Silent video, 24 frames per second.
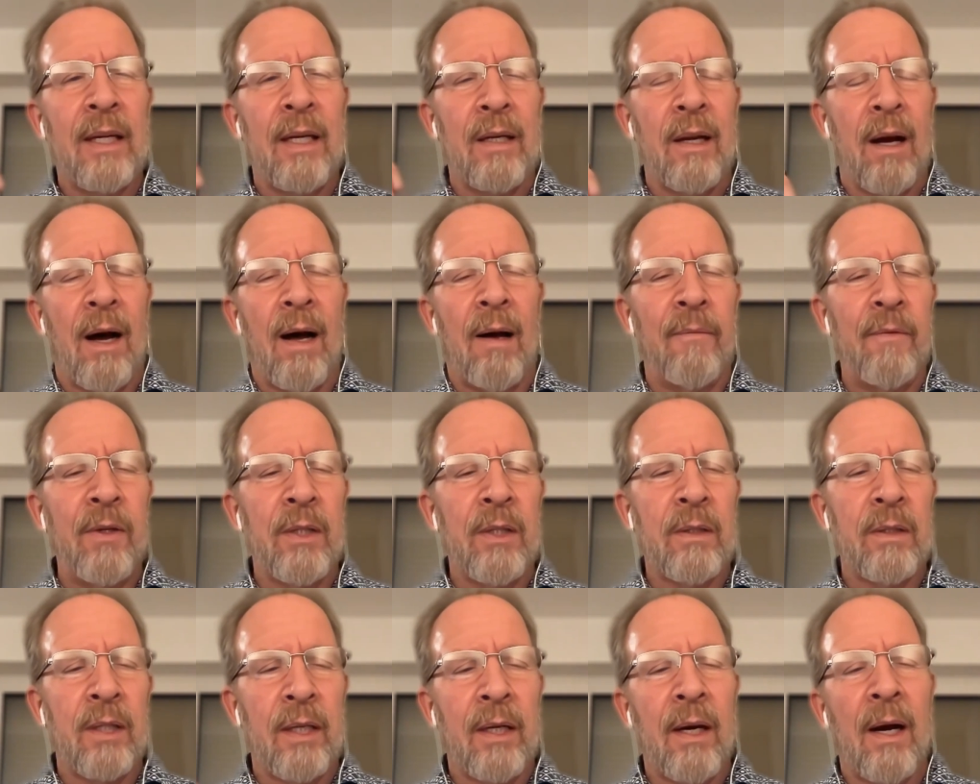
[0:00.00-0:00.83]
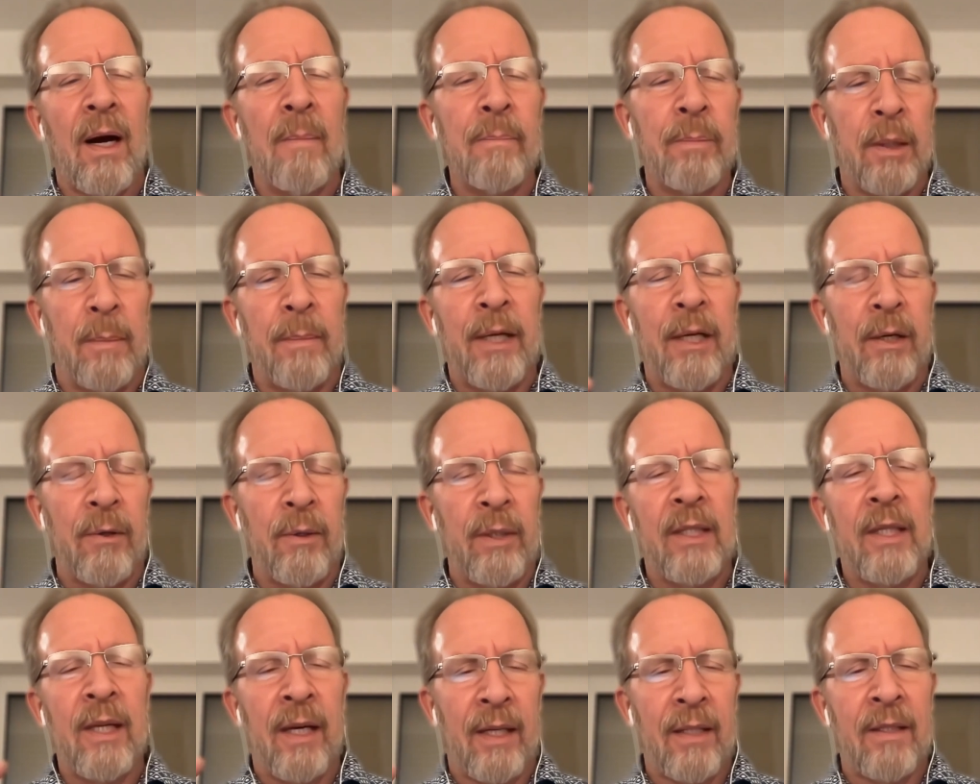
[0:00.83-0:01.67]
obviously complementary
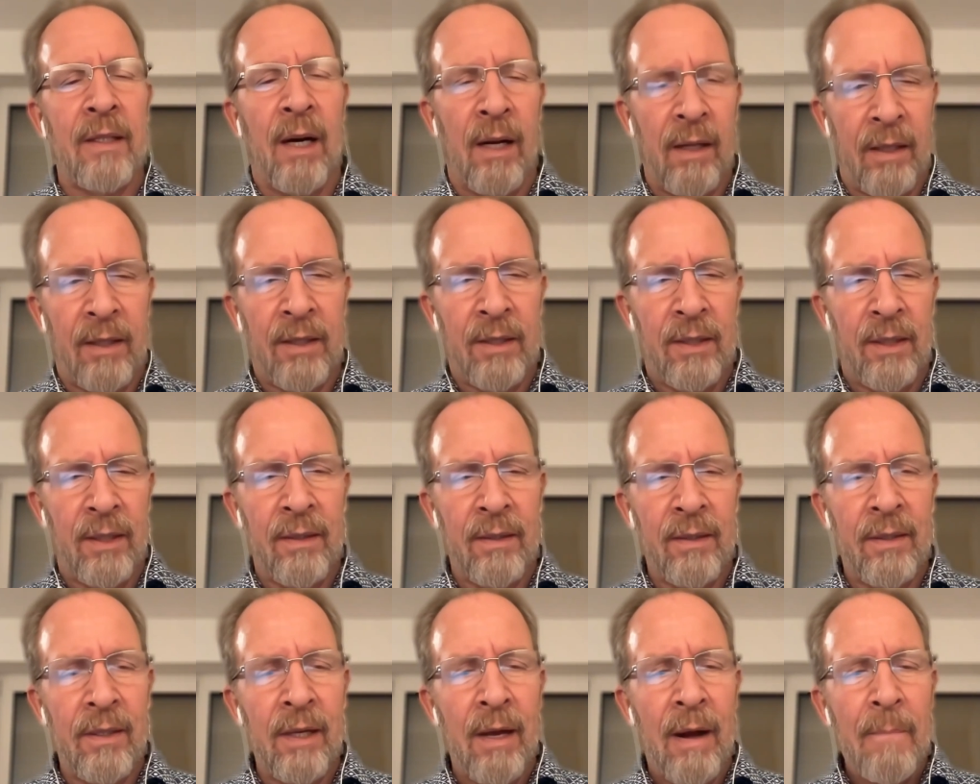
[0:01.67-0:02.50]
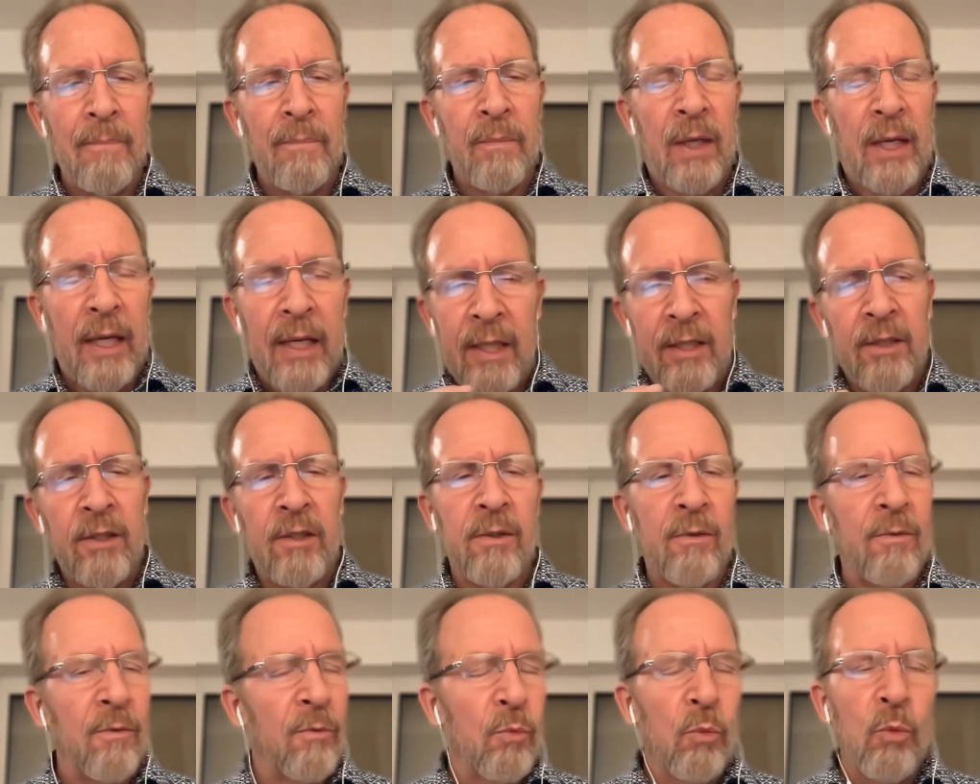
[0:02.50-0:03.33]
technologies, each
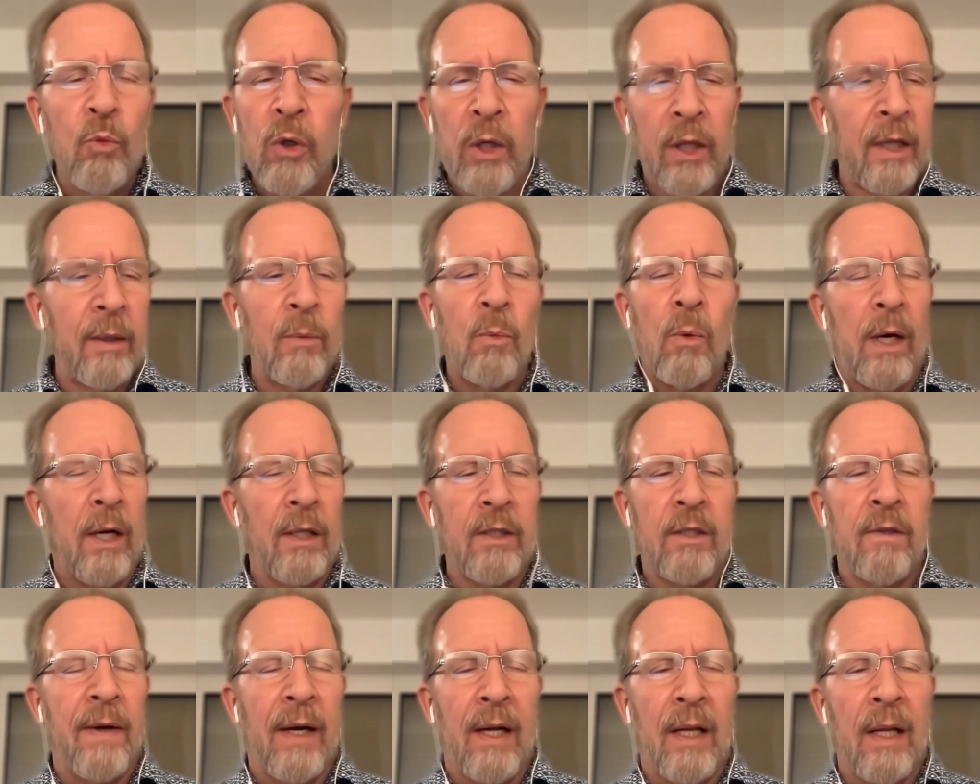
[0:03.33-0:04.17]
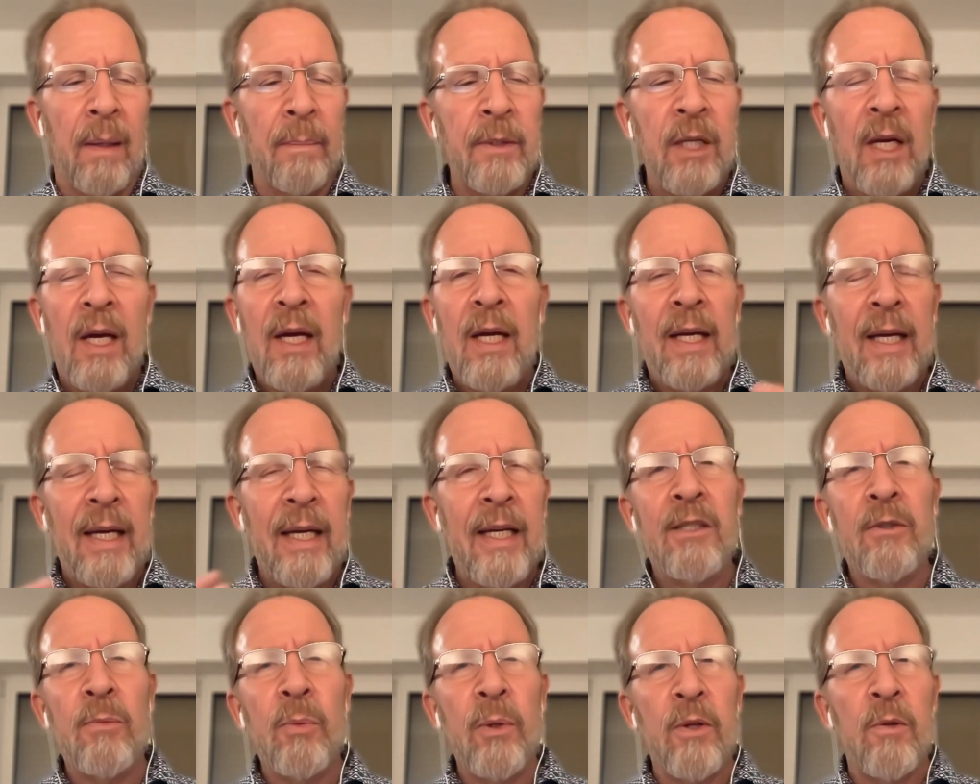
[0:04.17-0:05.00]
really well developed,
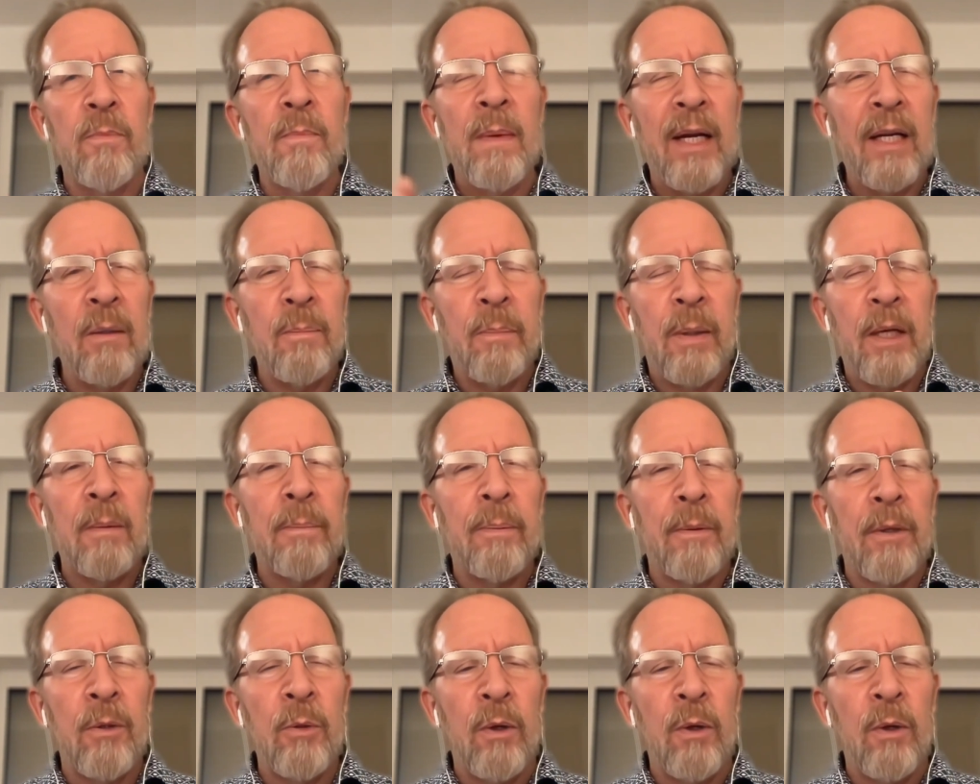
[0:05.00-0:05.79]
each with many people who have